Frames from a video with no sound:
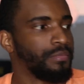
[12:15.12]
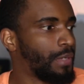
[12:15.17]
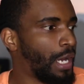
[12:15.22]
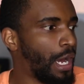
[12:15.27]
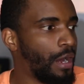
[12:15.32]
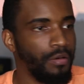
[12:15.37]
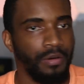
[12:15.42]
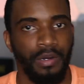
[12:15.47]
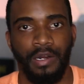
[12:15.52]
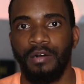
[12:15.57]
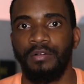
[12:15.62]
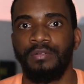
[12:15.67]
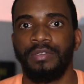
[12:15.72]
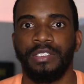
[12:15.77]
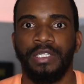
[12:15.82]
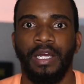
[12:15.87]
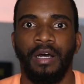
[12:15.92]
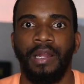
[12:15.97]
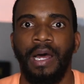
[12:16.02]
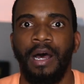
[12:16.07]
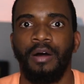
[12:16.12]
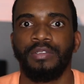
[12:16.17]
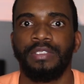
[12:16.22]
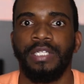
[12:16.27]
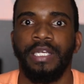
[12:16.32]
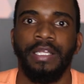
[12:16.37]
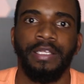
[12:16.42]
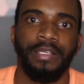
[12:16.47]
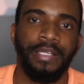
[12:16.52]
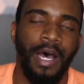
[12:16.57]
I don't know, shell out
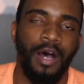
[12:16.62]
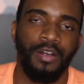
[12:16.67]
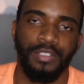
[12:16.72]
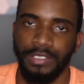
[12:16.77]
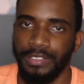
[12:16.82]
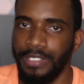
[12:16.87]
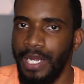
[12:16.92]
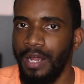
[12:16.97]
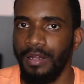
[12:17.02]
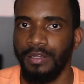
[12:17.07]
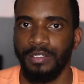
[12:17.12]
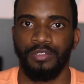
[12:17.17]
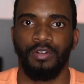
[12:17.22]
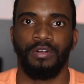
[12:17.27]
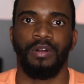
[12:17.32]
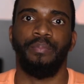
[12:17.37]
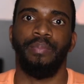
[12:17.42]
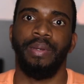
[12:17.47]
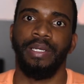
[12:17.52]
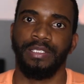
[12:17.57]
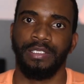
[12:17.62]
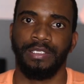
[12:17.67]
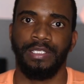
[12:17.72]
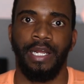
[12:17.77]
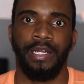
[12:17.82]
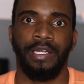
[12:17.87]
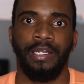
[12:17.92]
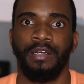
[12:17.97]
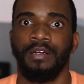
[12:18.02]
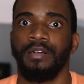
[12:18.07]
$10,000 on a business
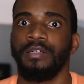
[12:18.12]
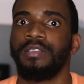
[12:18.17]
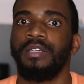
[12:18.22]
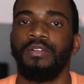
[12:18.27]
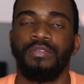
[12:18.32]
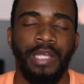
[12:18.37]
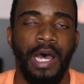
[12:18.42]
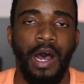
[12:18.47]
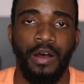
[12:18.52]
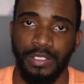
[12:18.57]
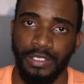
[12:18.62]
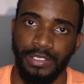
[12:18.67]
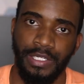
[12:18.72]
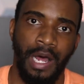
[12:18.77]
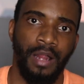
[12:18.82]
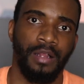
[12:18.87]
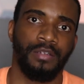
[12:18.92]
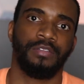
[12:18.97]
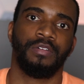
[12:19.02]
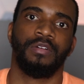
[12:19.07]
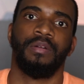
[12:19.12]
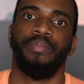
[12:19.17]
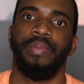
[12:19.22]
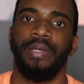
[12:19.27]
idea or $2,000 on a